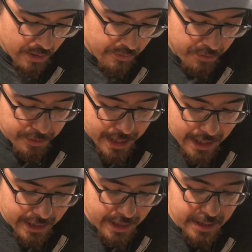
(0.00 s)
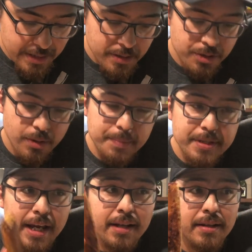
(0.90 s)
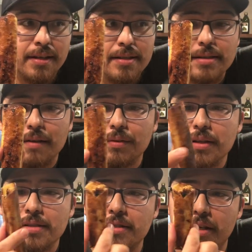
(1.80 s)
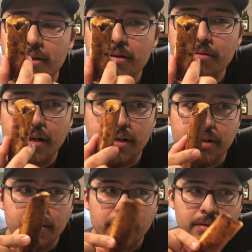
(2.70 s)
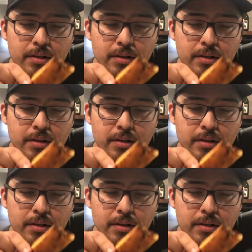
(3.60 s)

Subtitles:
For that heat to obtain this level of sear right here,